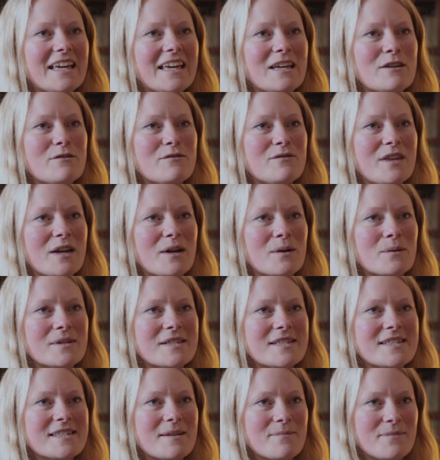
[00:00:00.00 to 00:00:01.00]
If there
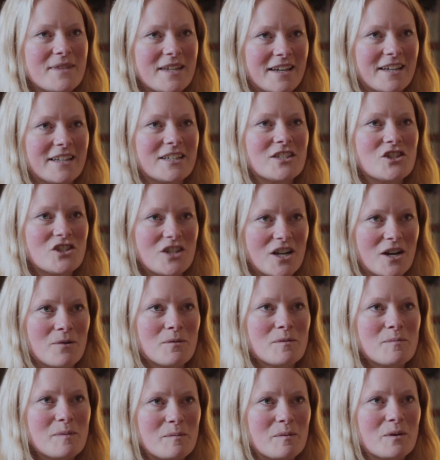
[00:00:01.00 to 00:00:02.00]
was something I could share
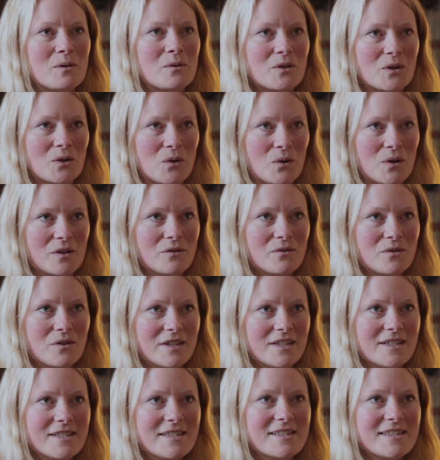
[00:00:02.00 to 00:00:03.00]
with people who are going through
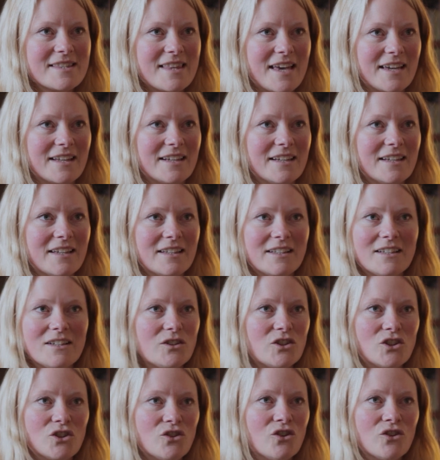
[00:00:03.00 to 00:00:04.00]
this, is that
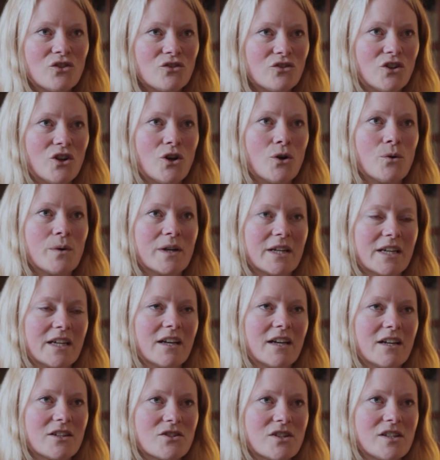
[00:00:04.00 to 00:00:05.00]
you don't know what a
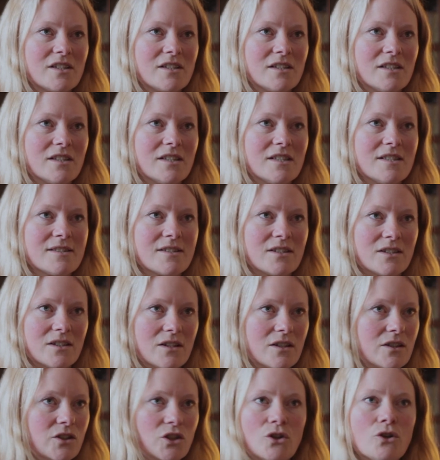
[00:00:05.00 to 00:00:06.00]
concussion is,
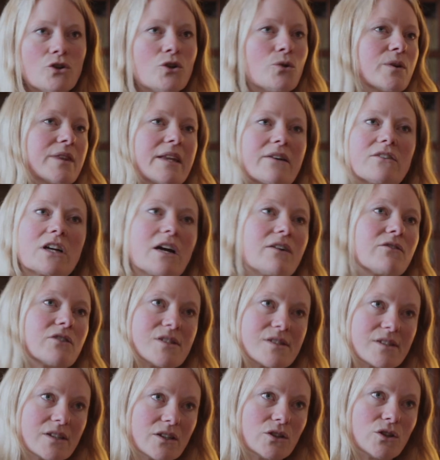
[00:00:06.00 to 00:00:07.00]
you don't know what that recovery
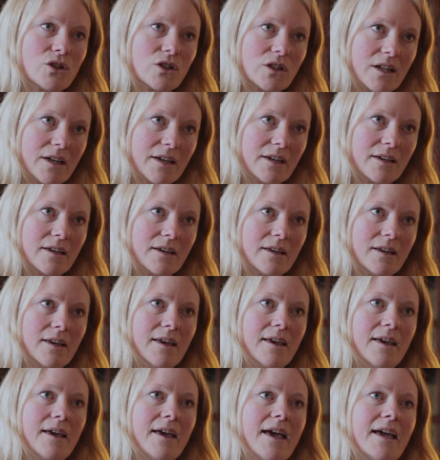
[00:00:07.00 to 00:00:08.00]
is going to look like.
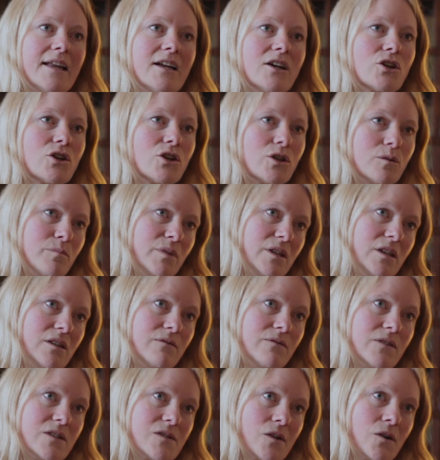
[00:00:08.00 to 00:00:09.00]
And it could be
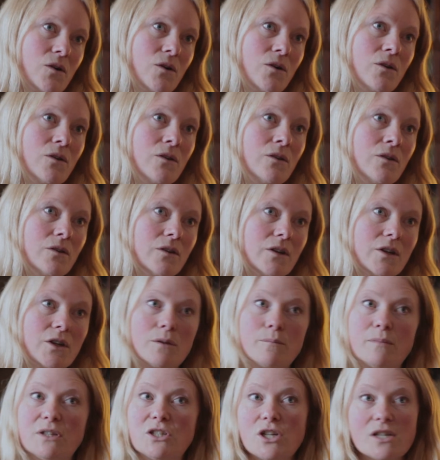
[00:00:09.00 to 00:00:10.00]
physical, it
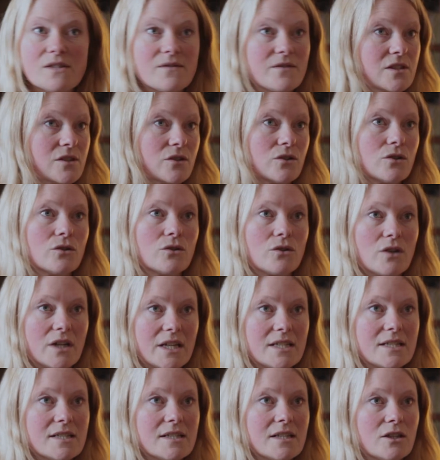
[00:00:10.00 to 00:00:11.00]
could be just physical, great.
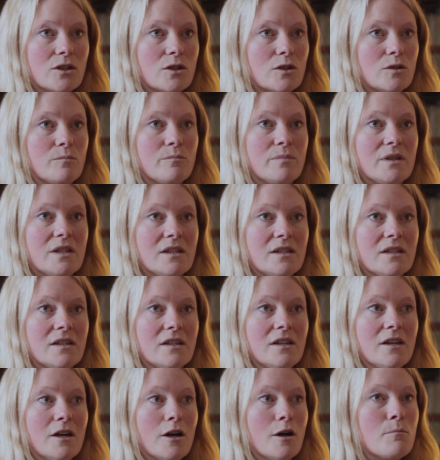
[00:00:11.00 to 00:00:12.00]
It could be
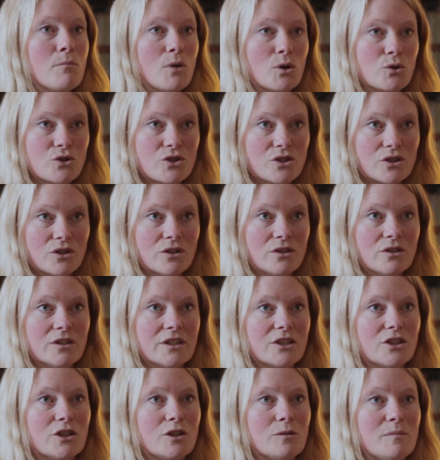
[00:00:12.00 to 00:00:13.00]
emotional,
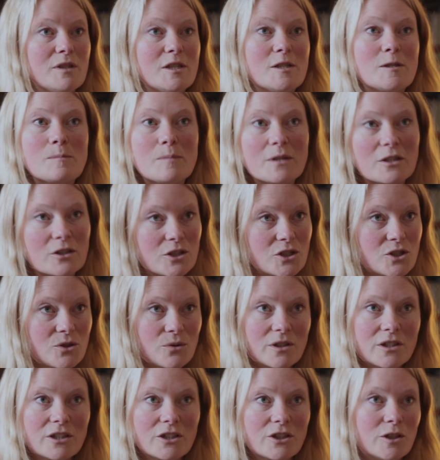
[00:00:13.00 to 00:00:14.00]
it could be
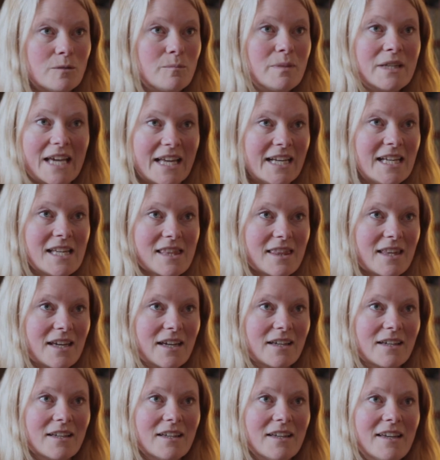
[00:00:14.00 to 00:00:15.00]
spiritual, it could be
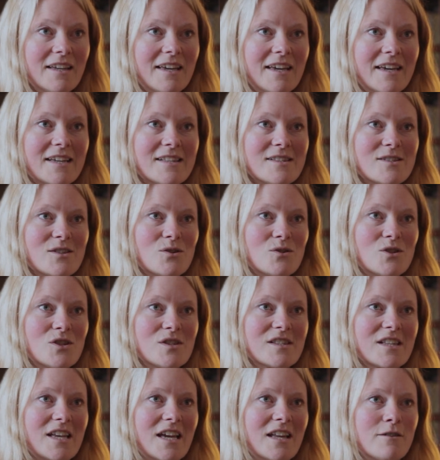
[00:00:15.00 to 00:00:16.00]
anything. And so
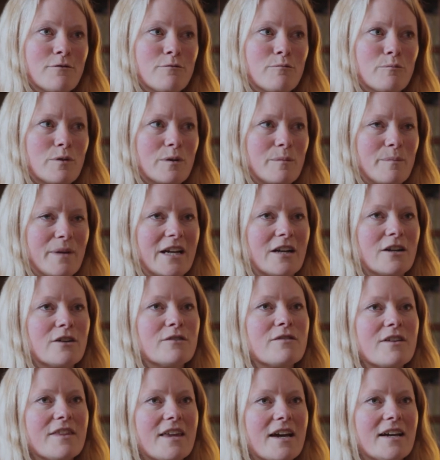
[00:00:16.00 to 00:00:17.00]
just kind of prepare
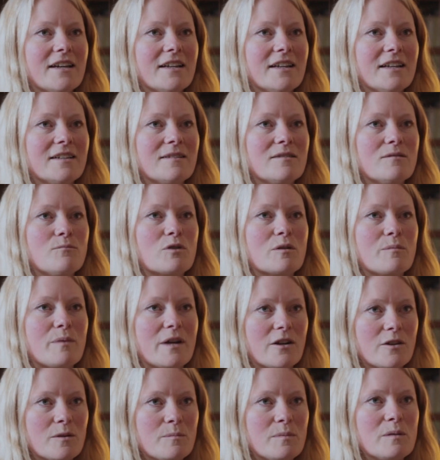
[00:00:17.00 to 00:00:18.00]
for that and
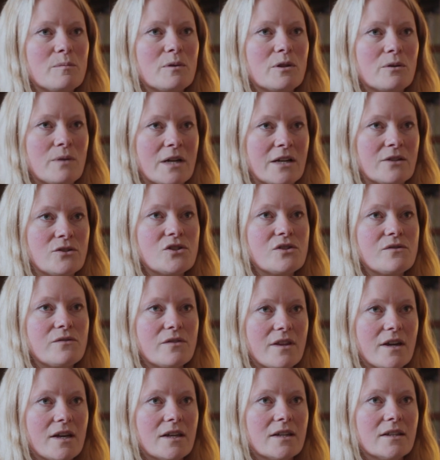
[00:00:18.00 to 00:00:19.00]
prepare the people around you for
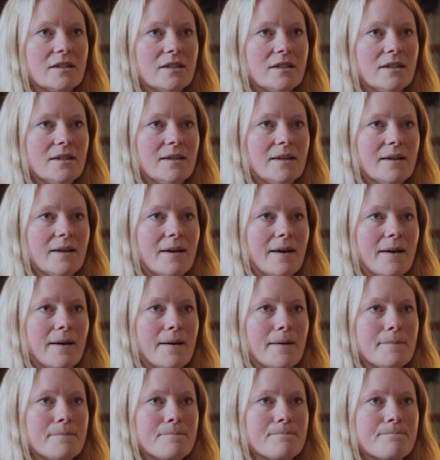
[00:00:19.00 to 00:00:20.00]
that.
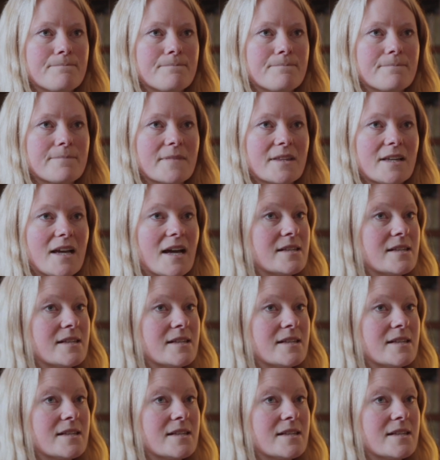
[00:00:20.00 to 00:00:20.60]
I